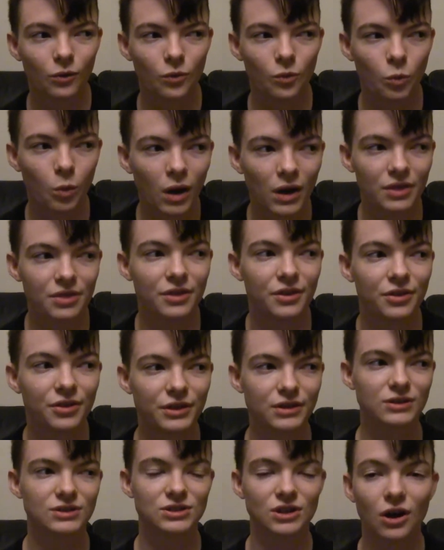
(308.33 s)
what the
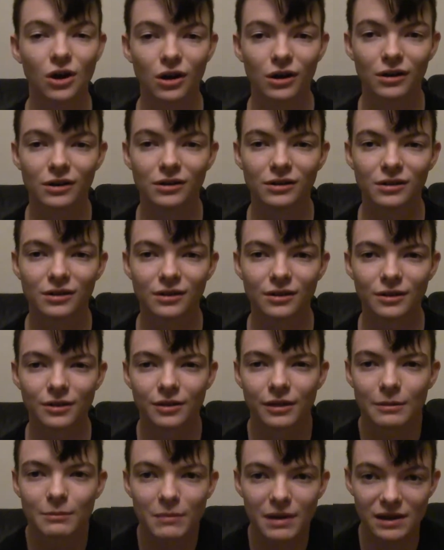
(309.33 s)
things are
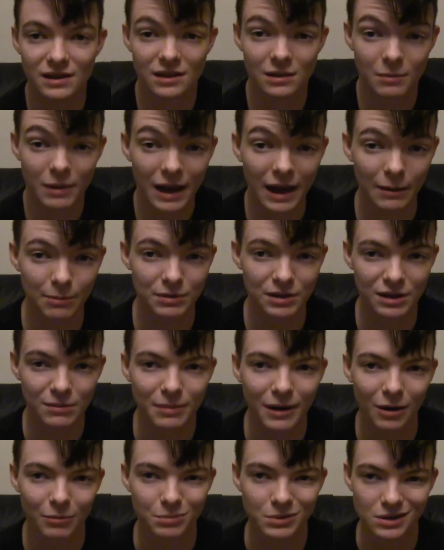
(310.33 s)
that make them happy
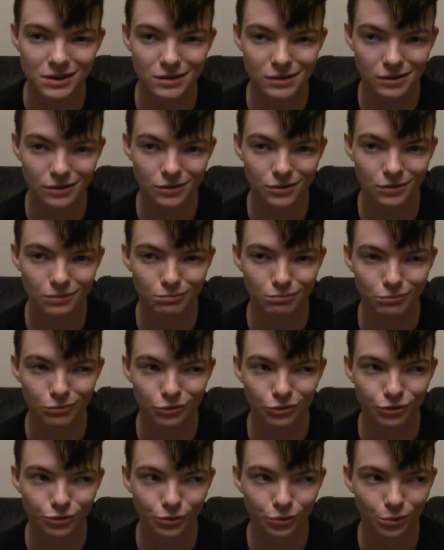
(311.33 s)
about being in
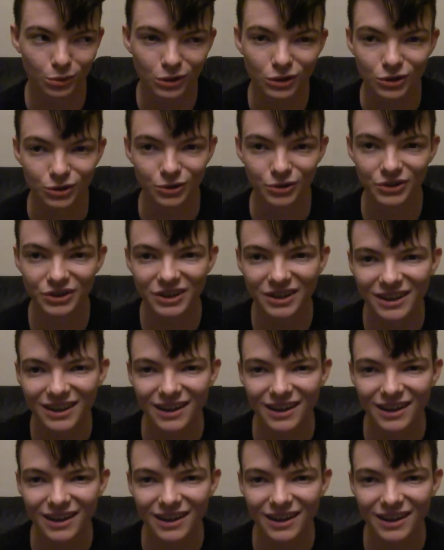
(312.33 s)
the world,